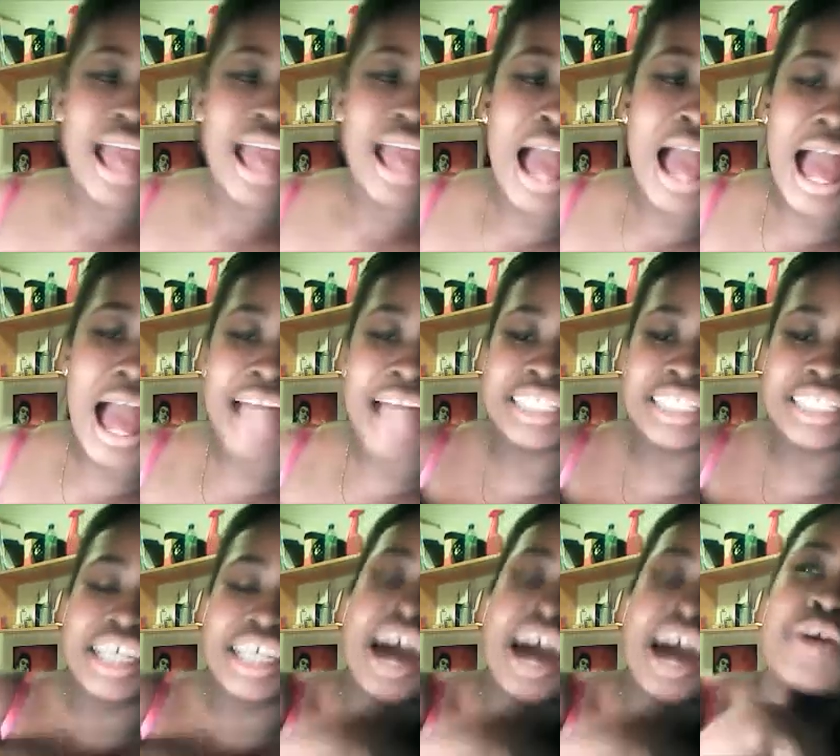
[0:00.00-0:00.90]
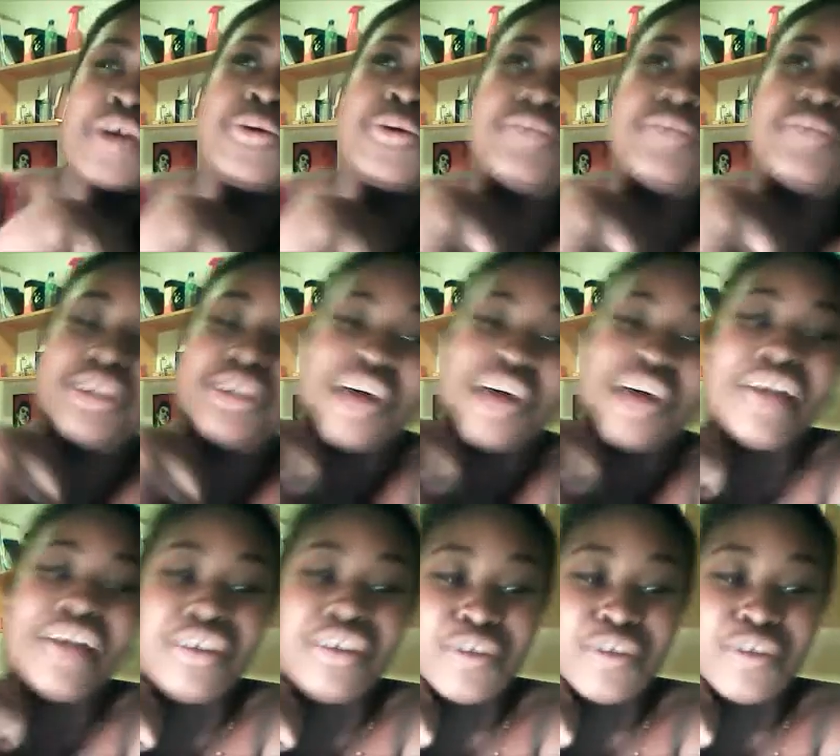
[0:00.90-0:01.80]
And I also have
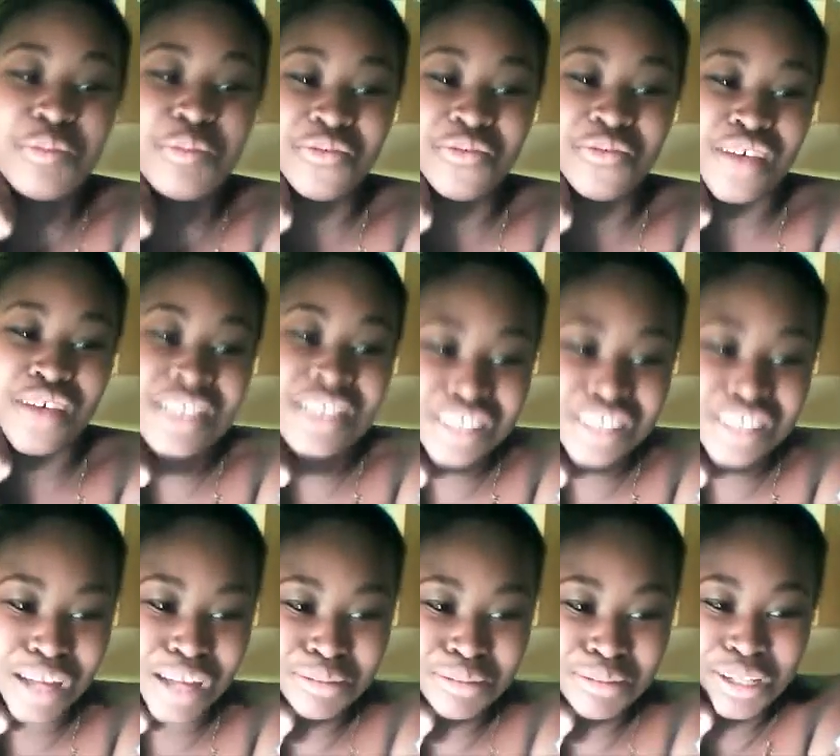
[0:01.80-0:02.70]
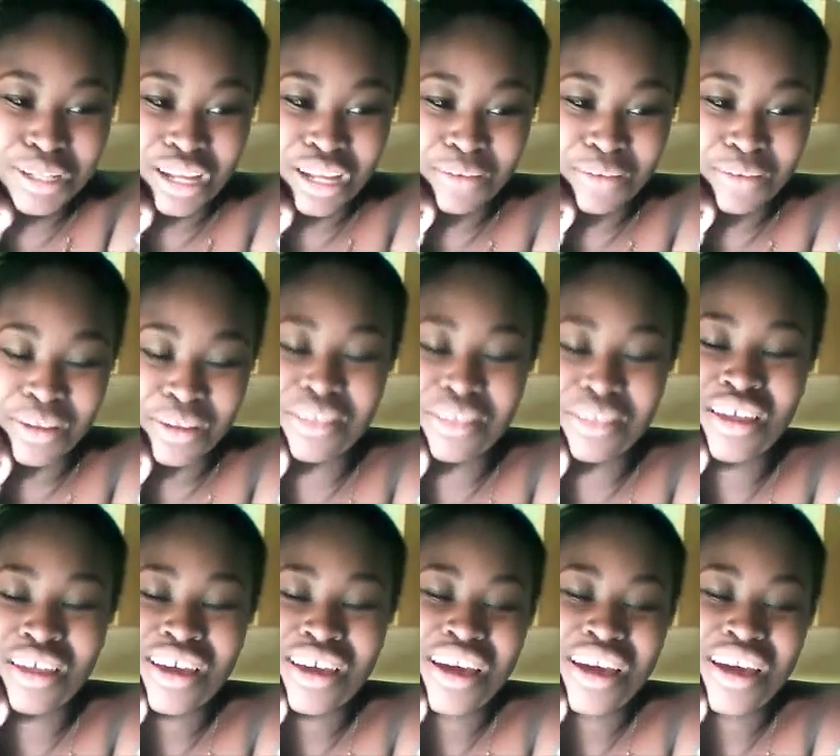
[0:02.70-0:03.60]
a group of friends that I'm doing it with,
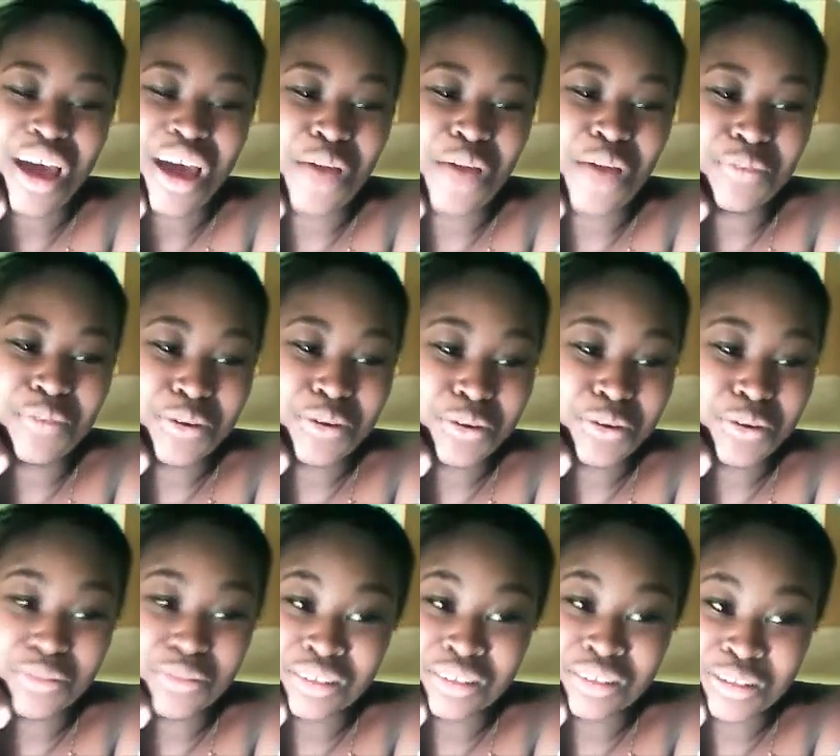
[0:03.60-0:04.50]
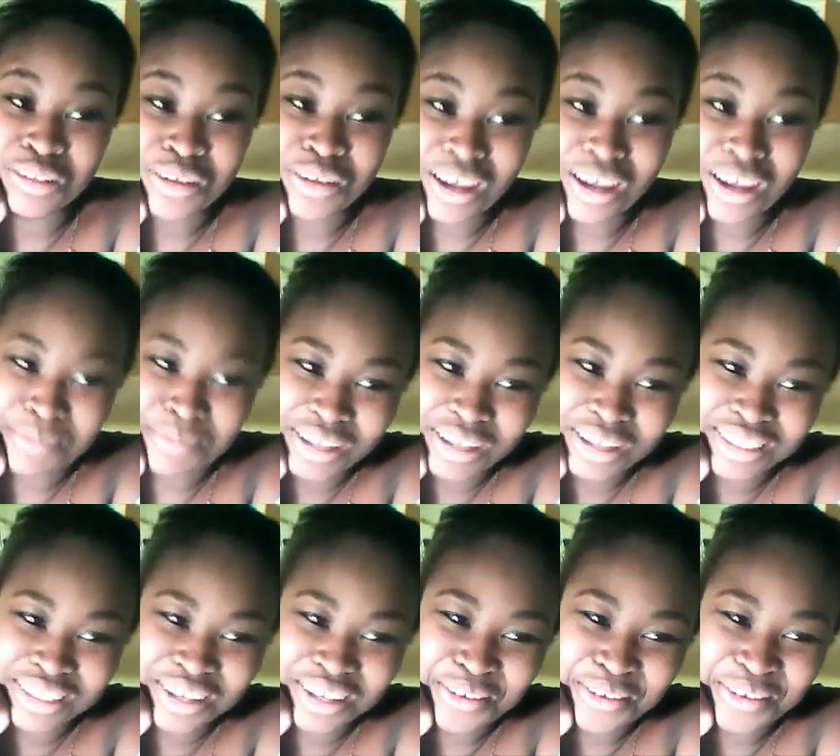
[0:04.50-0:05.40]
and we're called the Dukan
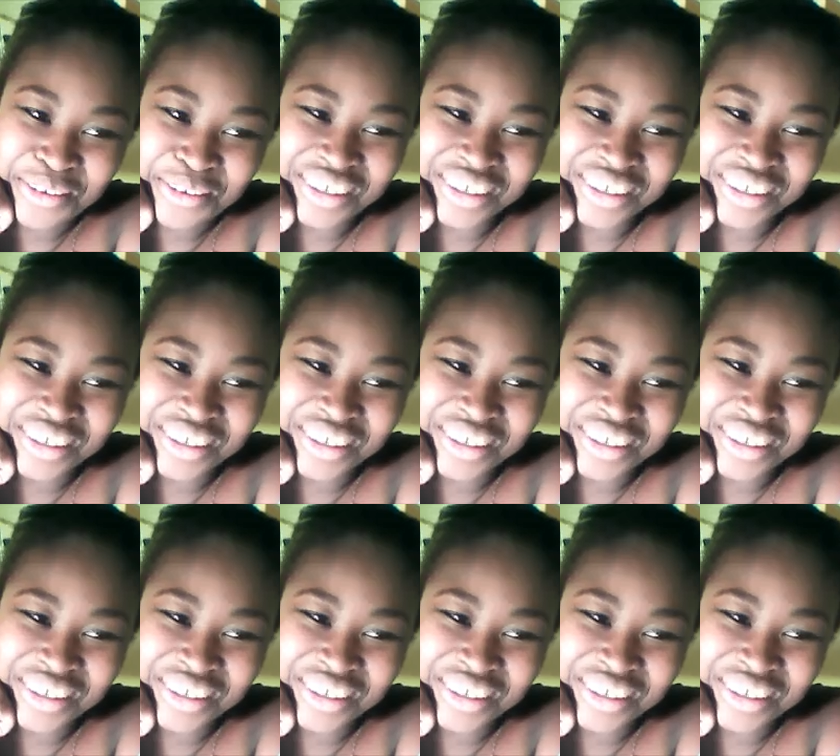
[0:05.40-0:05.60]
Massive.